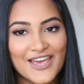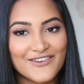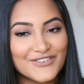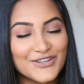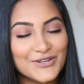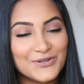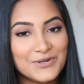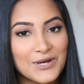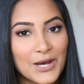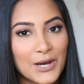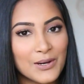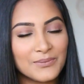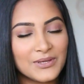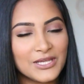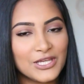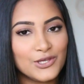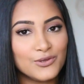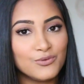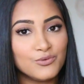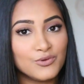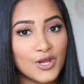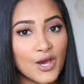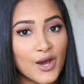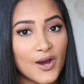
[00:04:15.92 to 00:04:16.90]
If you know me,
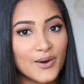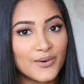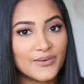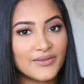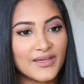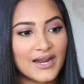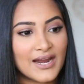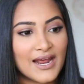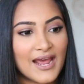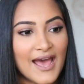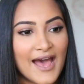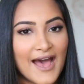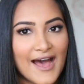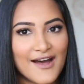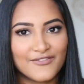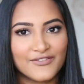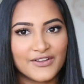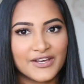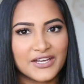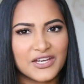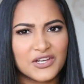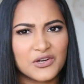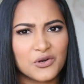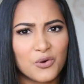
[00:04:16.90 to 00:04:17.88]
you know that I have
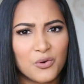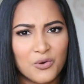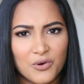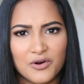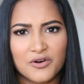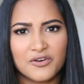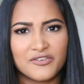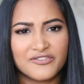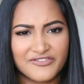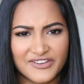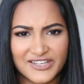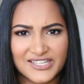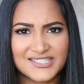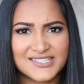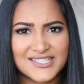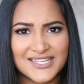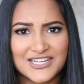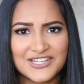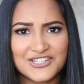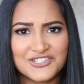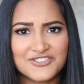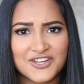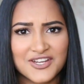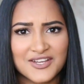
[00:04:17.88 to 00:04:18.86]
like an oral
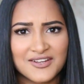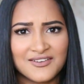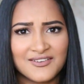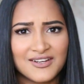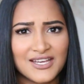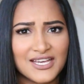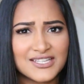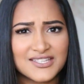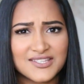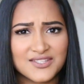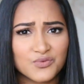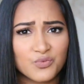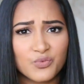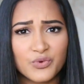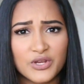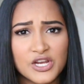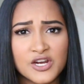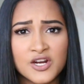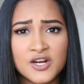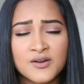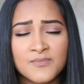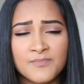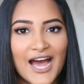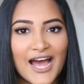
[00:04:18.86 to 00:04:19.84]
fixation. It's
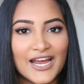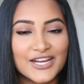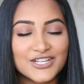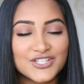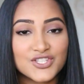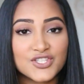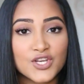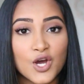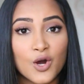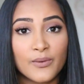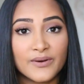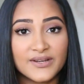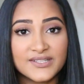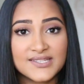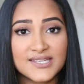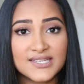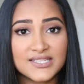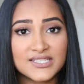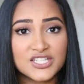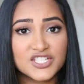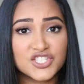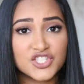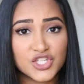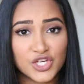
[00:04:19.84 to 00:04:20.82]
weird. I just always
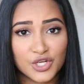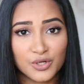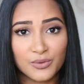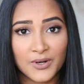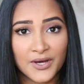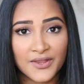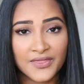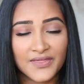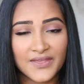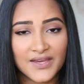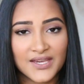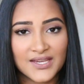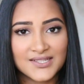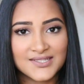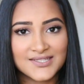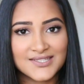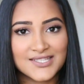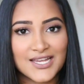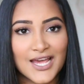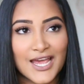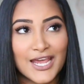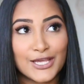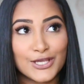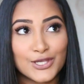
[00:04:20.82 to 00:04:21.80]
like to chew on
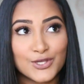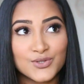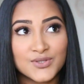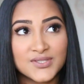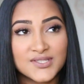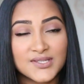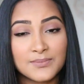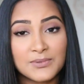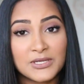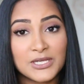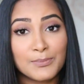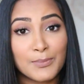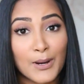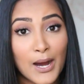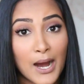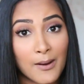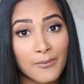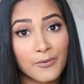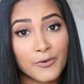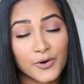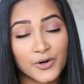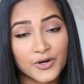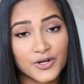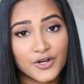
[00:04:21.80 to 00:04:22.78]
things. It used to be
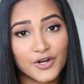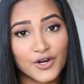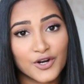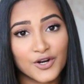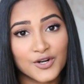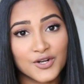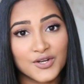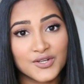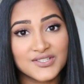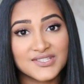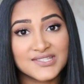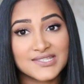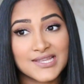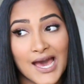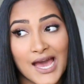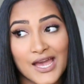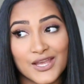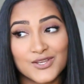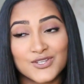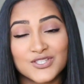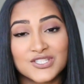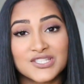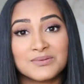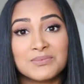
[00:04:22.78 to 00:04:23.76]
popcorn kernels.
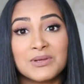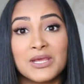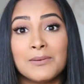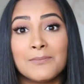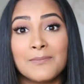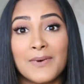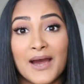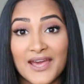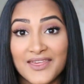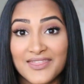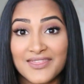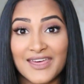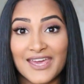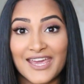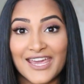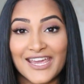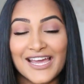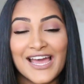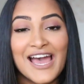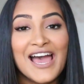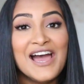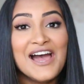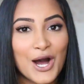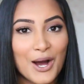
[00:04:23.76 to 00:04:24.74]
That used to be my
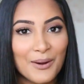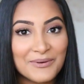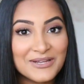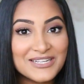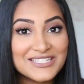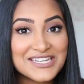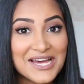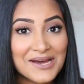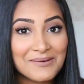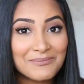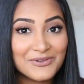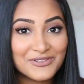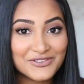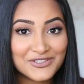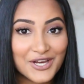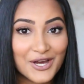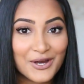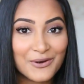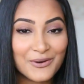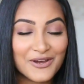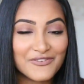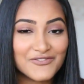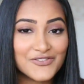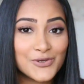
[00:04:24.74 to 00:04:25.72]
thing. Comment down
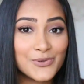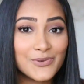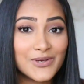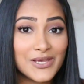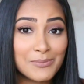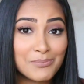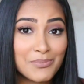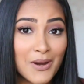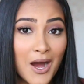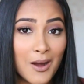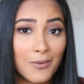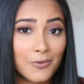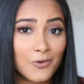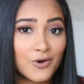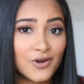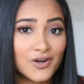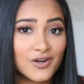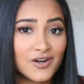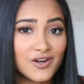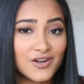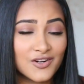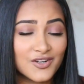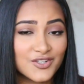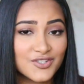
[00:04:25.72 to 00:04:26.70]
below if you eat
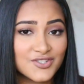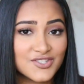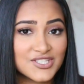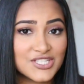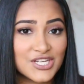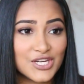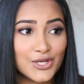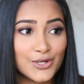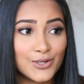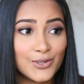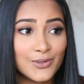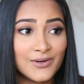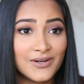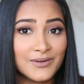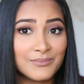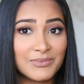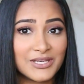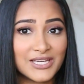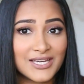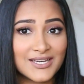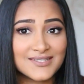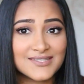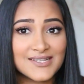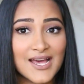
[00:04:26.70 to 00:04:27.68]
popcorn kernels too,
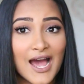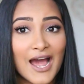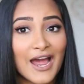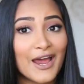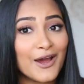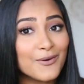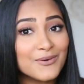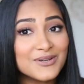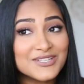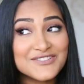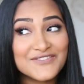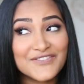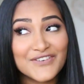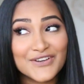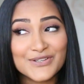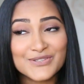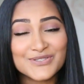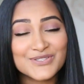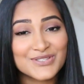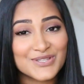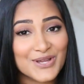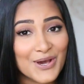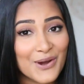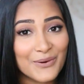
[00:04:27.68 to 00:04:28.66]
because I always feel
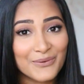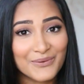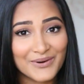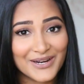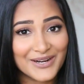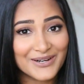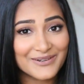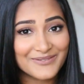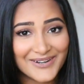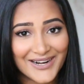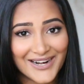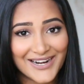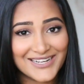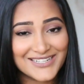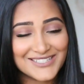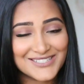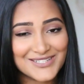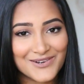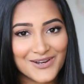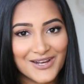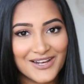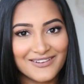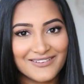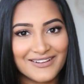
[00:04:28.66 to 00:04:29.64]
so weird when I
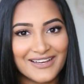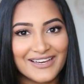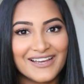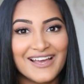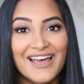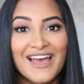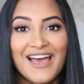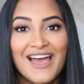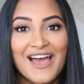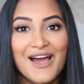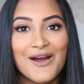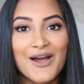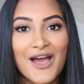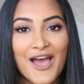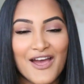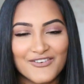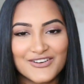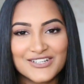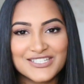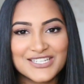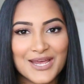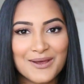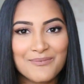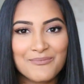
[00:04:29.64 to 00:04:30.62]
do it. Like,
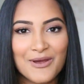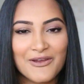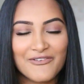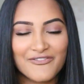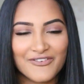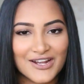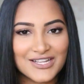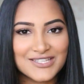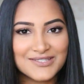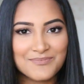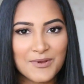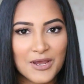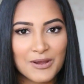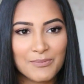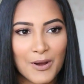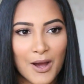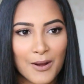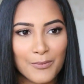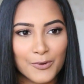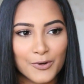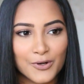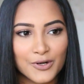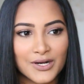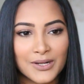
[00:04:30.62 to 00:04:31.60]
Every time my friends make
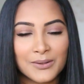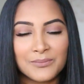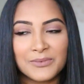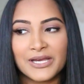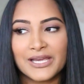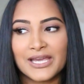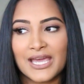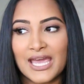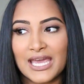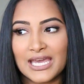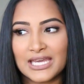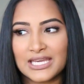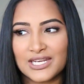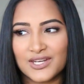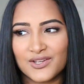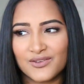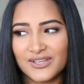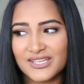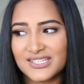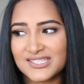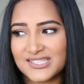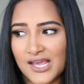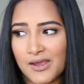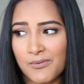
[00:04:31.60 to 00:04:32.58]
popcorn, I'm like, hey, can you
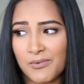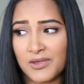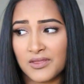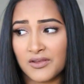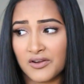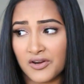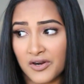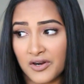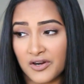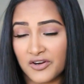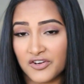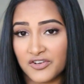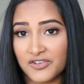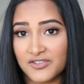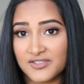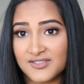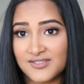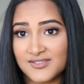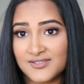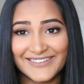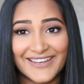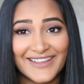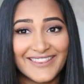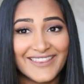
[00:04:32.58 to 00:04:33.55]
like save me the kernels?
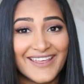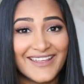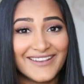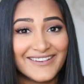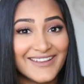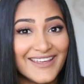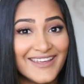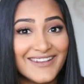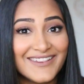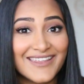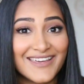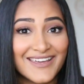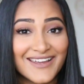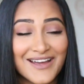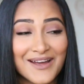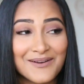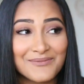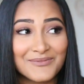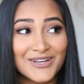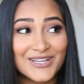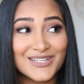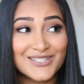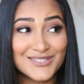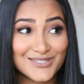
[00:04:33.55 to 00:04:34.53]
And then they think
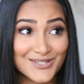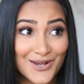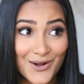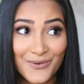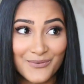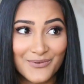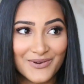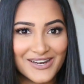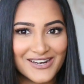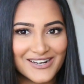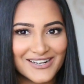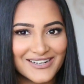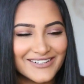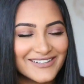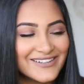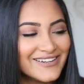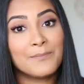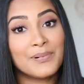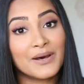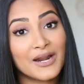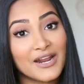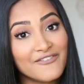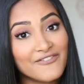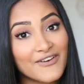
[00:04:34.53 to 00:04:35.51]
I'm like so weird.
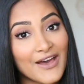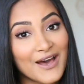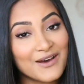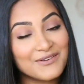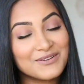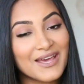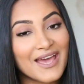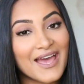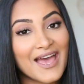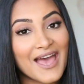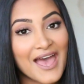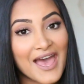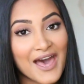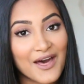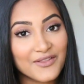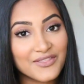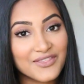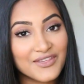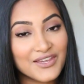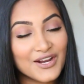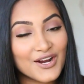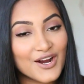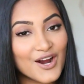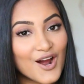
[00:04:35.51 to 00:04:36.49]
But I found a
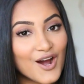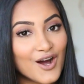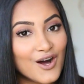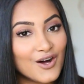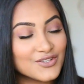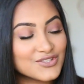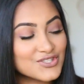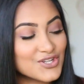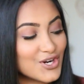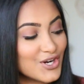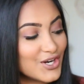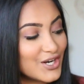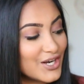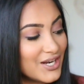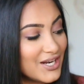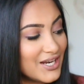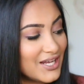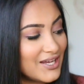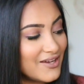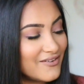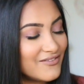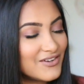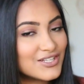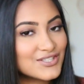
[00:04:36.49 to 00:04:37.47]
healthier
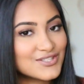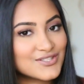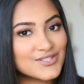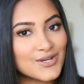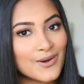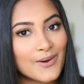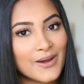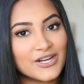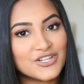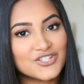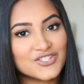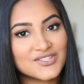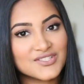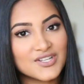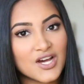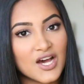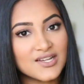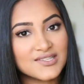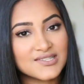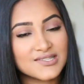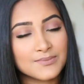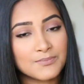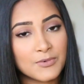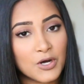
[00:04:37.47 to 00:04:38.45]
alternative, so I just
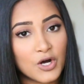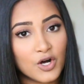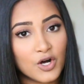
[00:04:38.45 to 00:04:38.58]
got some